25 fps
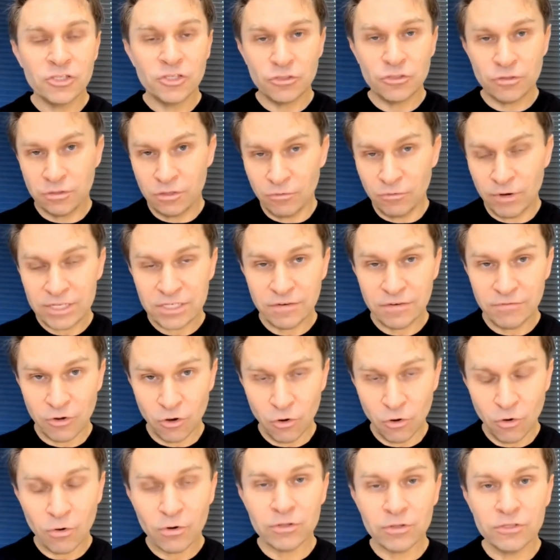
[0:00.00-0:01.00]
It's the rest
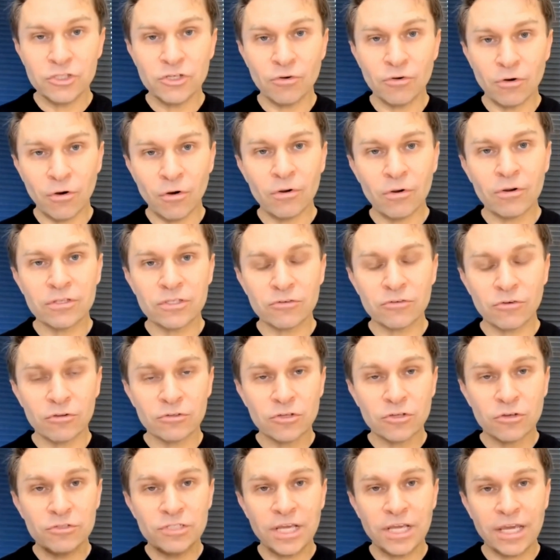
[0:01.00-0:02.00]
of your organs. Your organs
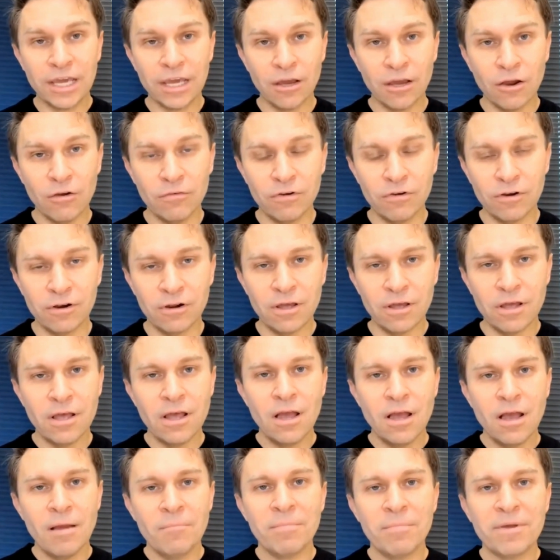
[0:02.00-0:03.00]
are also ticking over,
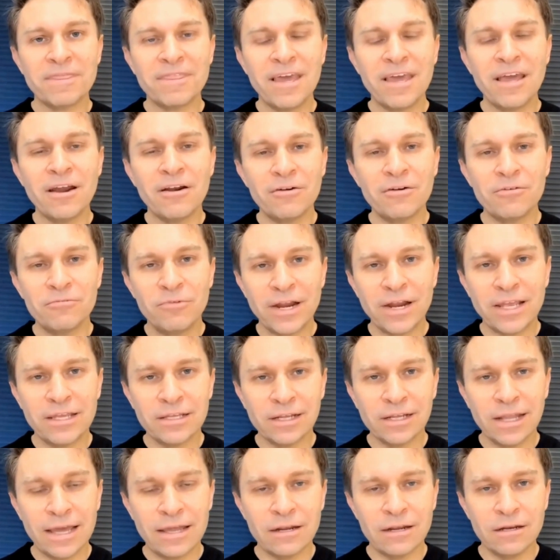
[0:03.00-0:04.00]
but they're
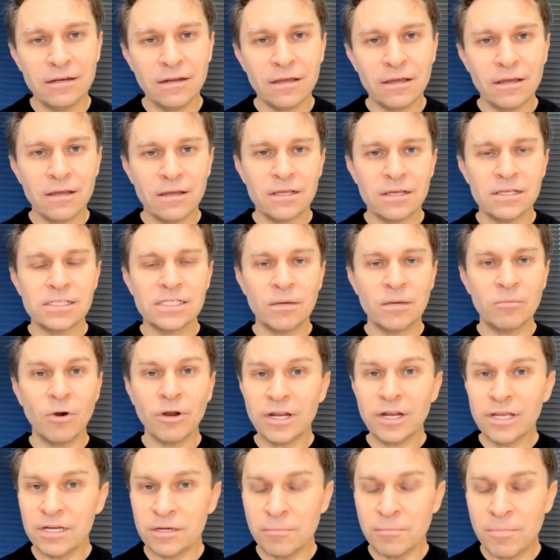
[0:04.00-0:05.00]
regulated
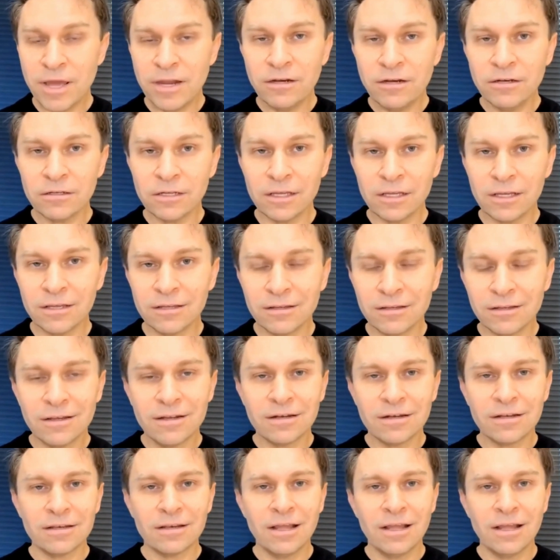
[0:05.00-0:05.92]
somewhat independently,